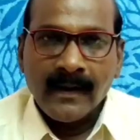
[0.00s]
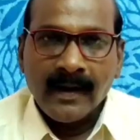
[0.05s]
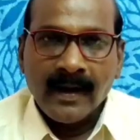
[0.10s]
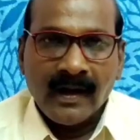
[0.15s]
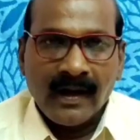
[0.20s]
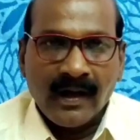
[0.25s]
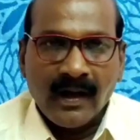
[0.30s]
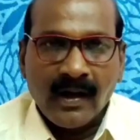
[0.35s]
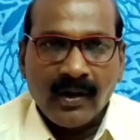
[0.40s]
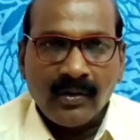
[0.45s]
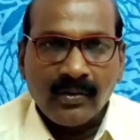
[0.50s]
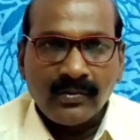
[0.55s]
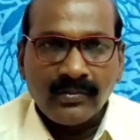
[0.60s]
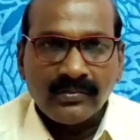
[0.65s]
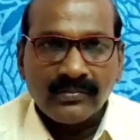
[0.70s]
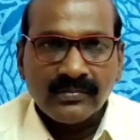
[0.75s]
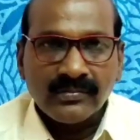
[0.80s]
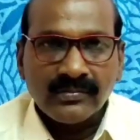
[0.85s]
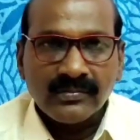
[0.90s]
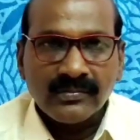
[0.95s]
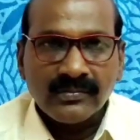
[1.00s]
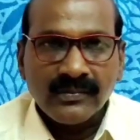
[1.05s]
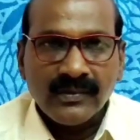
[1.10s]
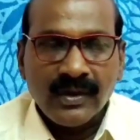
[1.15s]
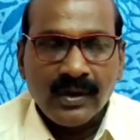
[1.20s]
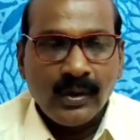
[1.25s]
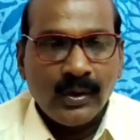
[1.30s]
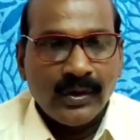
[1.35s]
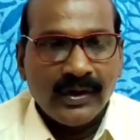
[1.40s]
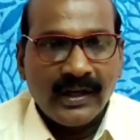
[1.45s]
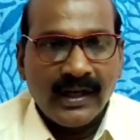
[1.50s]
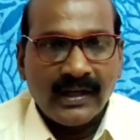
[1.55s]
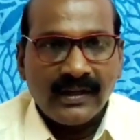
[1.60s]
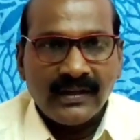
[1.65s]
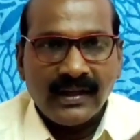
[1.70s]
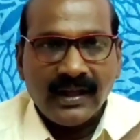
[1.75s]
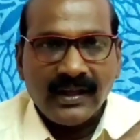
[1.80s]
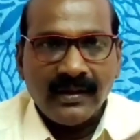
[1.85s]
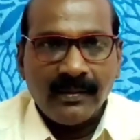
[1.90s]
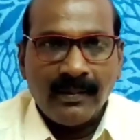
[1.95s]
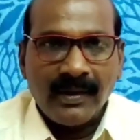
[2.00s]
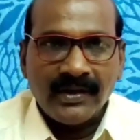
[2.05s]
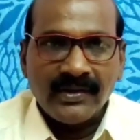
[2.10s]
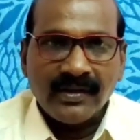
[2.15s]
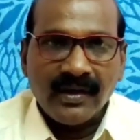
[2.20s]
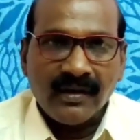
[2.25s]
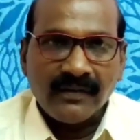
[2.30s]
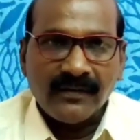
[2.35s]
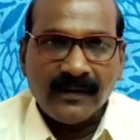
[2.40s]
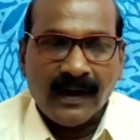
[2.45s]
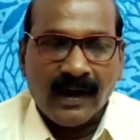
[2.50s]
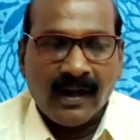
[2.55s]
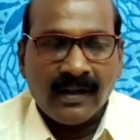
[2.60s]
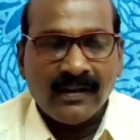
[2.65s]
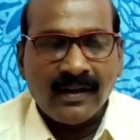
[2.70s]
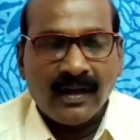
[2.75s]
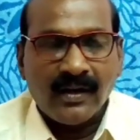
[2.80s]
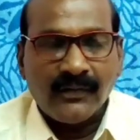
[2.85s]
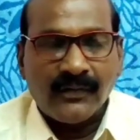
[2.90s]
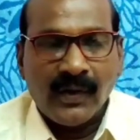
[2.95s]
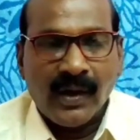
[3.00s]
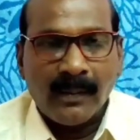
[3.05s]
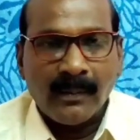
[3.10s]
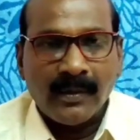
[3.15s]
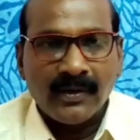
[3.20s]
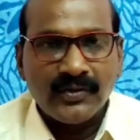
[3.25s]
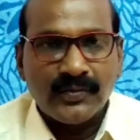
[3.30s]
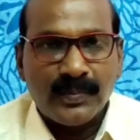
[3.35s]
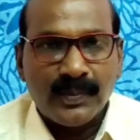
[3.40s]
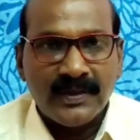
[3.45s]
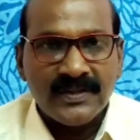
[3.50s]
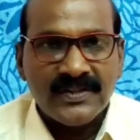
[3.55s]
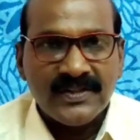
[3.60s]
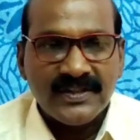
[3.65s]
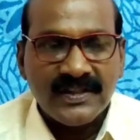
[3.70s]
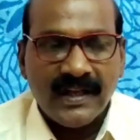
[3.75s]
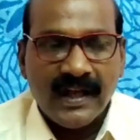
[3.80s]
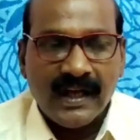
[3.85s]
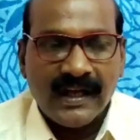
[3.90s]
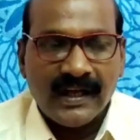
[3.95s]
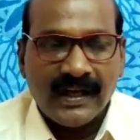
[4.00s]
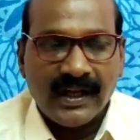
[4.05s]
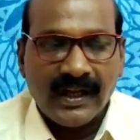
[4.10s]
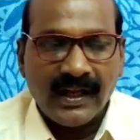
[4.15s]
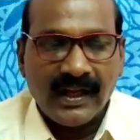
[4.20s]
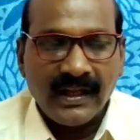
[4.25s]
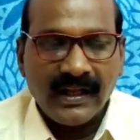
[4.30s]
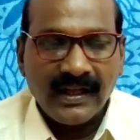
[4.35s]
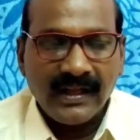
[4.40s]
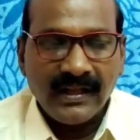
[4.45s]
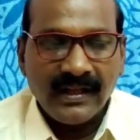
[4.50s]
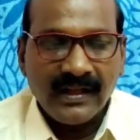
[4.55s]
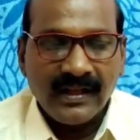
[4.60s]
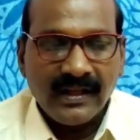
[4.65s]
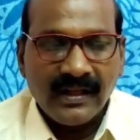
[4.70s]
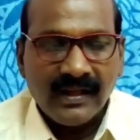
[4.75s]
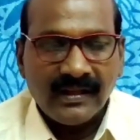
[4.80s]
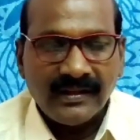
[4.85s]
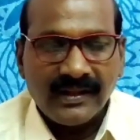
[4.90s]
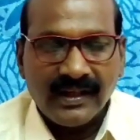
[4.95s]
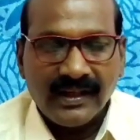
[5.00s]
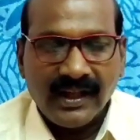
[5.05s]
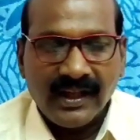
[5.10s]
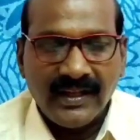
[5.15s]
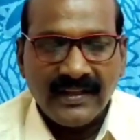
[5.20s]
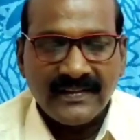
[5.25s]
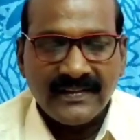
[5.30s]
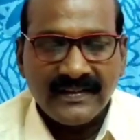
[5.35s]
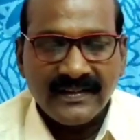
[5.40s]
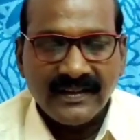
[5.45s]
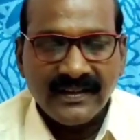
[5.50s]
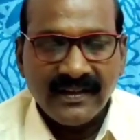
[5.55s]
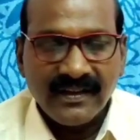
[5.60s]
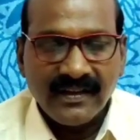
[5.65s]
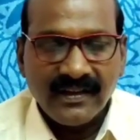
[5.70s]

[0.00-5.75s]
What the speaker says: And now look at the image of another famous personality, that is